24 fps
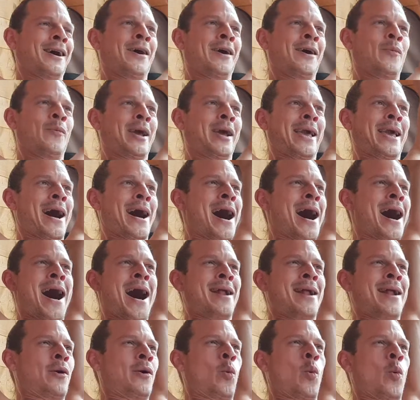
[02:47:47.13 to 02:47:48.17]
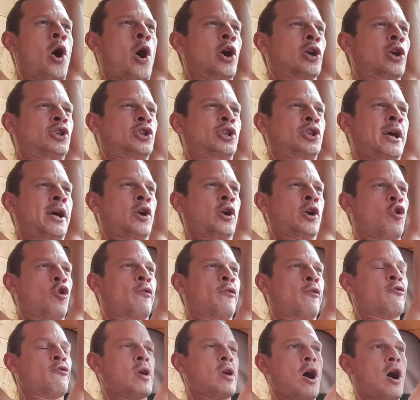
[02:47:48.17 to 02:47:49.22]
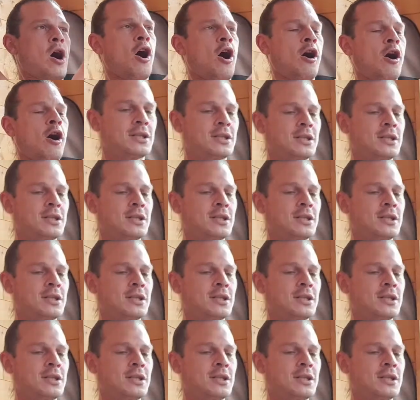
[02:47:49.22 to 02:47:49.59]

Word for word: We can't watch it and cover it all.